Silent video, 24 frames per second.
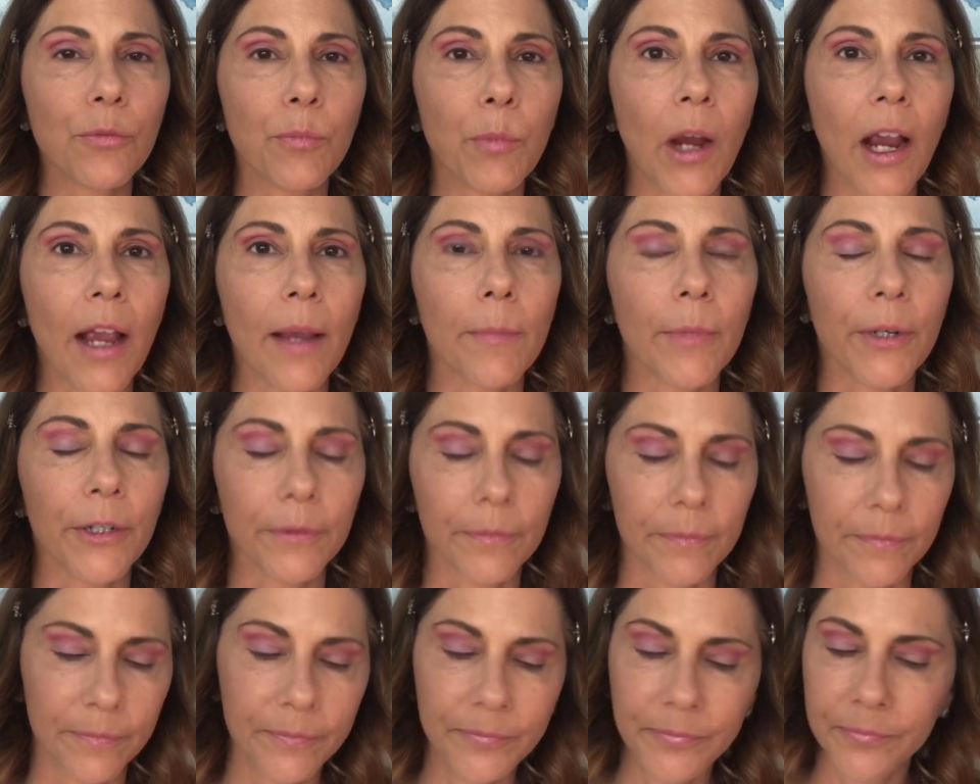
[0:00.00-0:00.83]

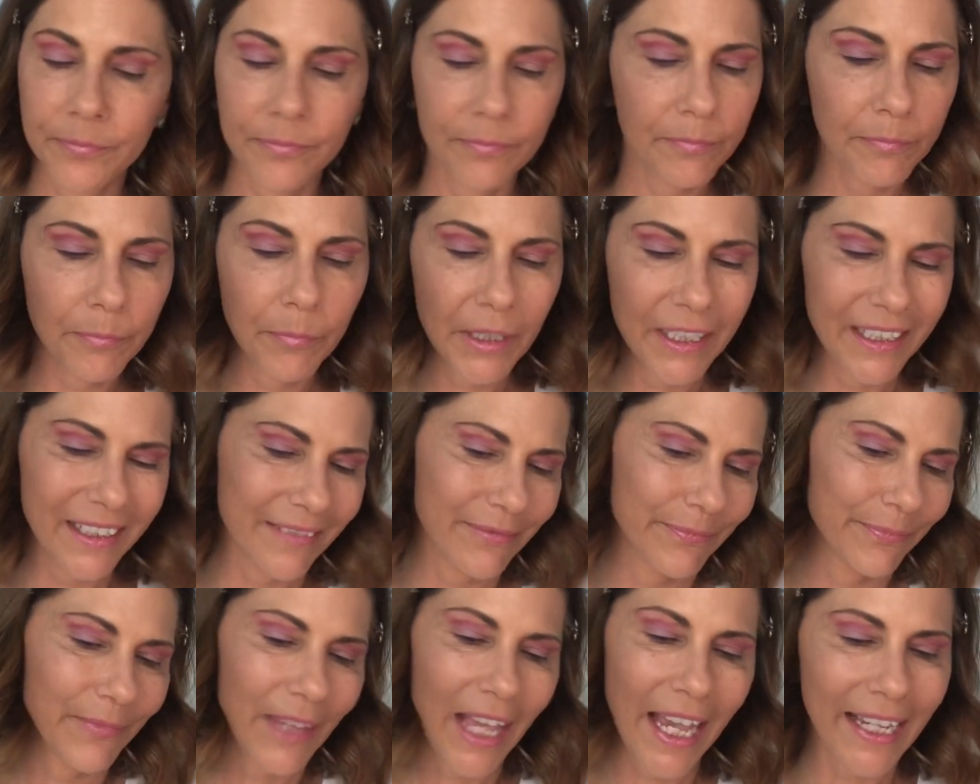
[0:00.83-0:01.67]
primer, but
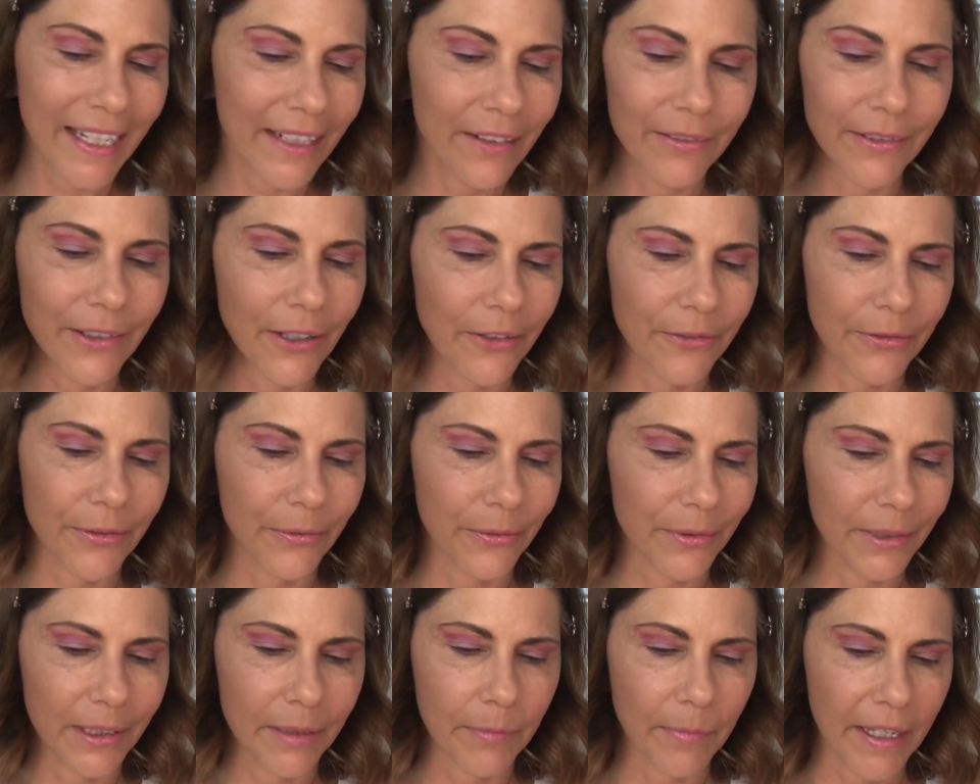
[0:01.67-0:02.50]
I don't know if it
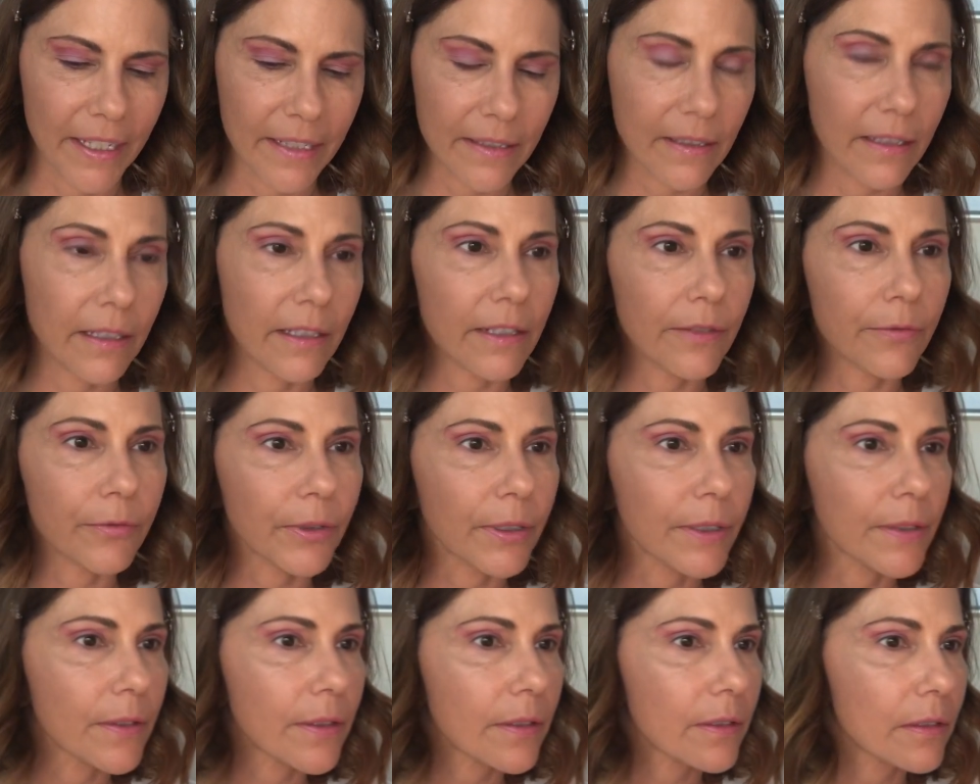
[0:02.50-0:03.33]
really makes a
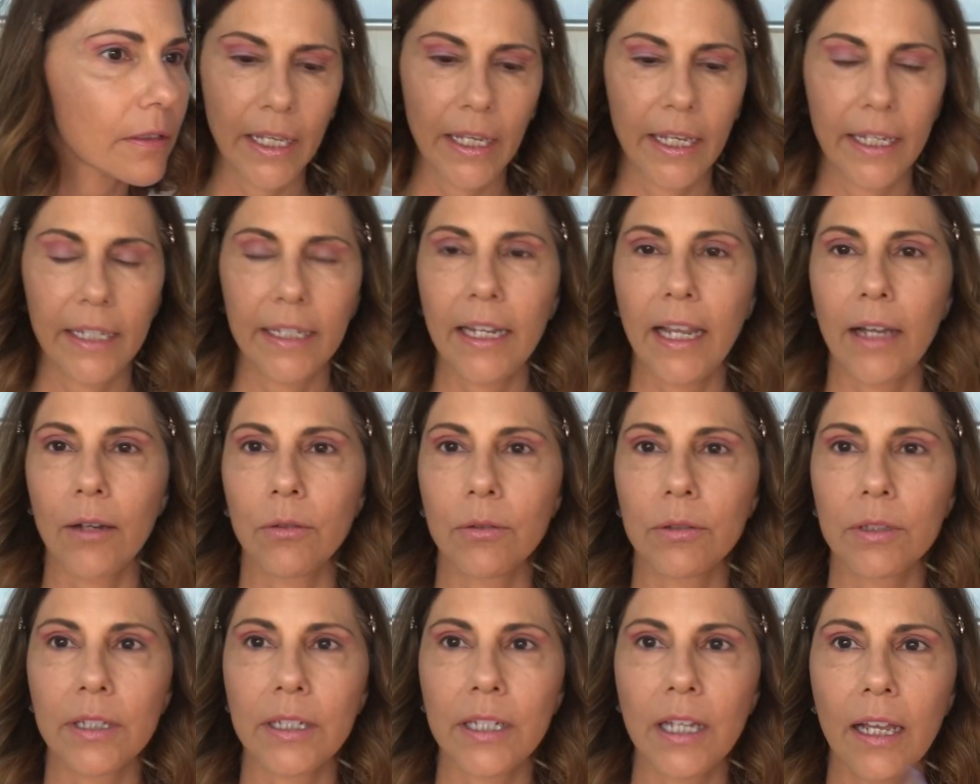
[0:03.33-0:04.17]
difference. Now
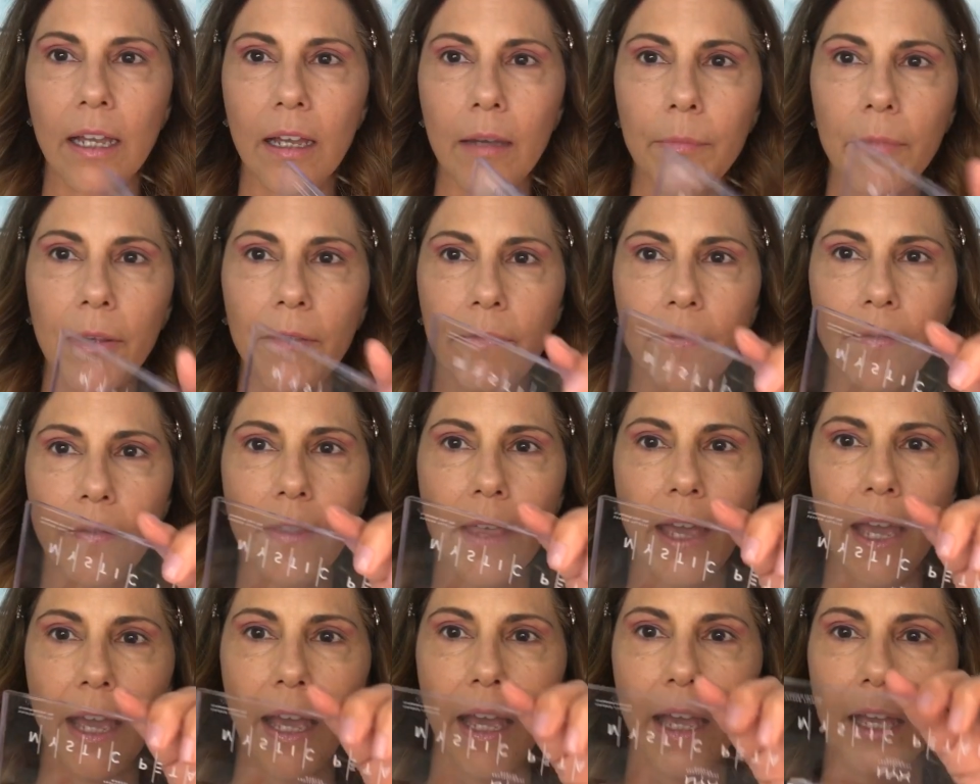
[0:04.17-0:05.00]
on top of
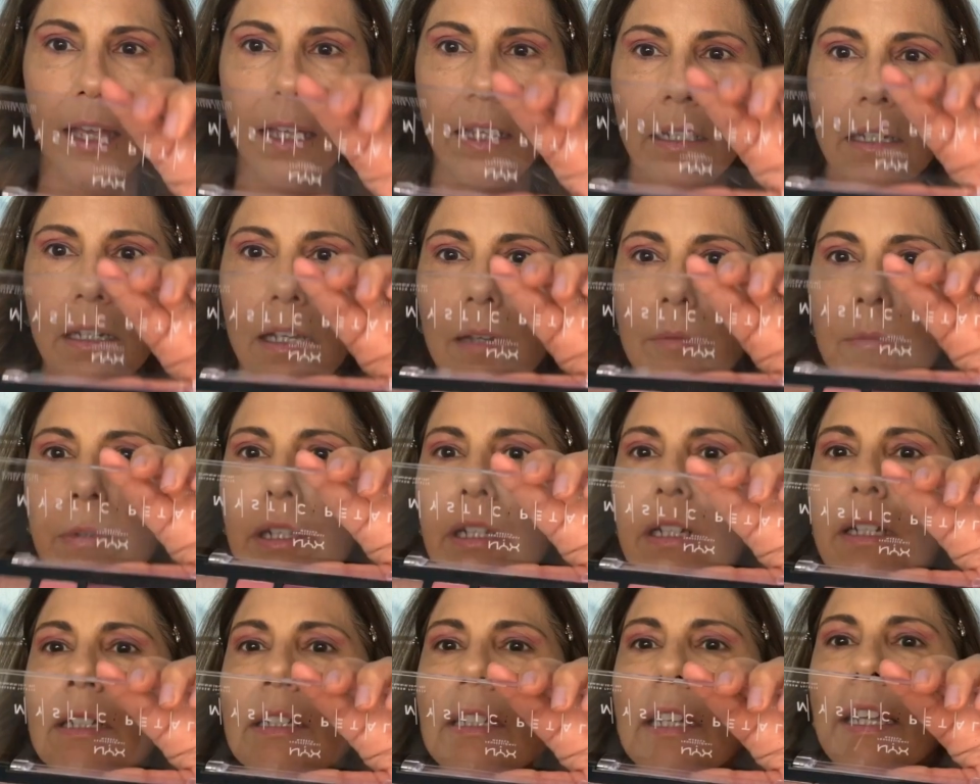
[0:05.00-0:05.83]
that, I'm
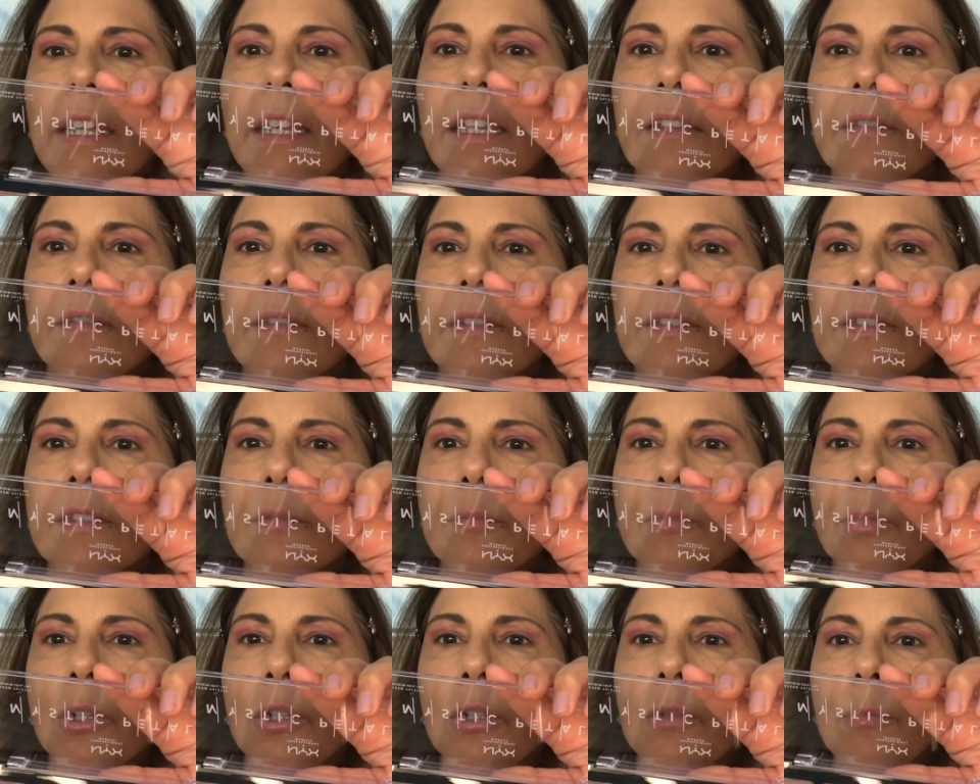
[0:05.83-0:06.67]
going to take this
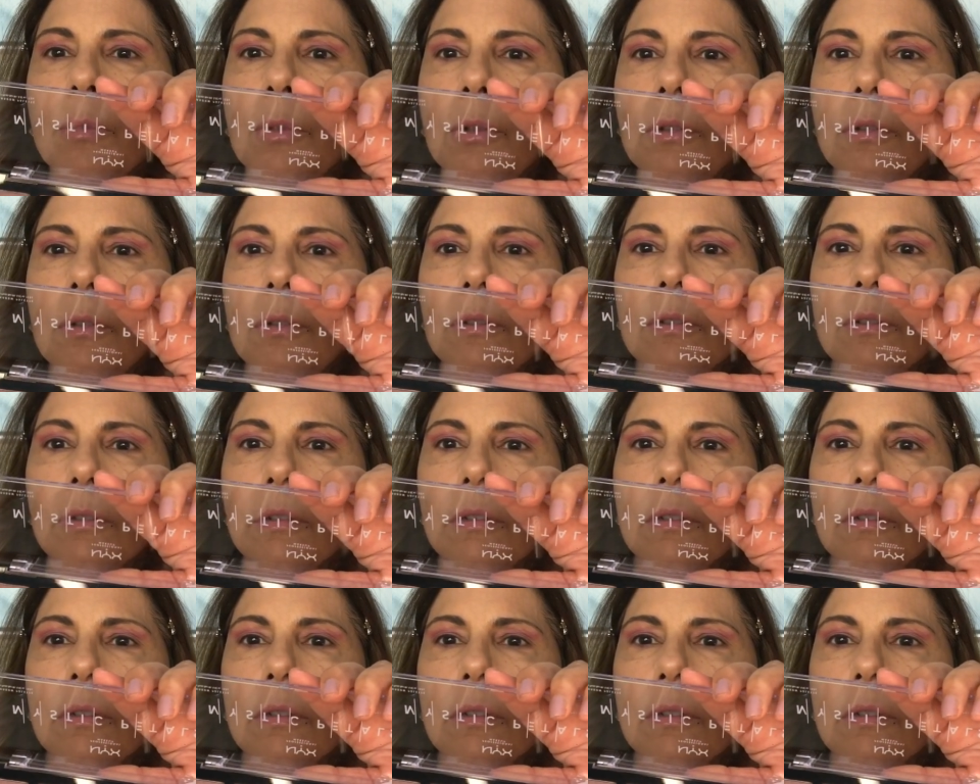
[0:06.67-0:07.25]
purple,